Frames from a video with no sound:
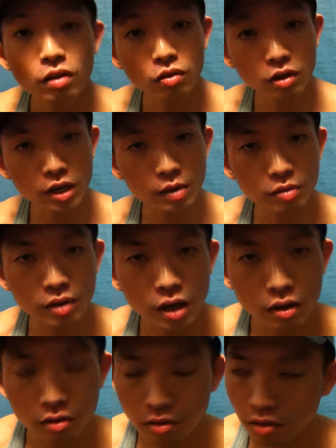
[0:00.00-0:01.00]
So the game
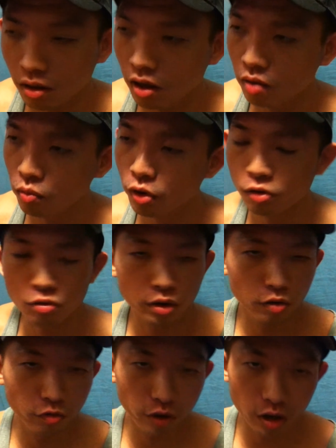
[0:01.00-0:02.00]
starts, and we were
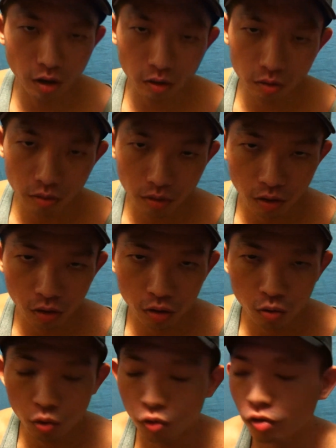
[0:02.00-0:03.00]
trying to figure out a lot of
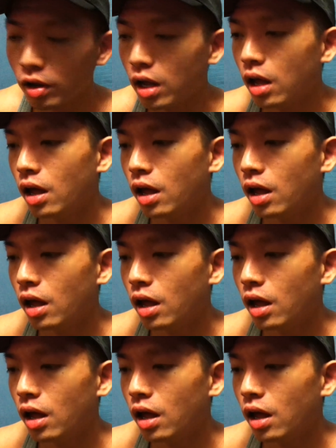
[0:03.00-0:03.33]
the rules.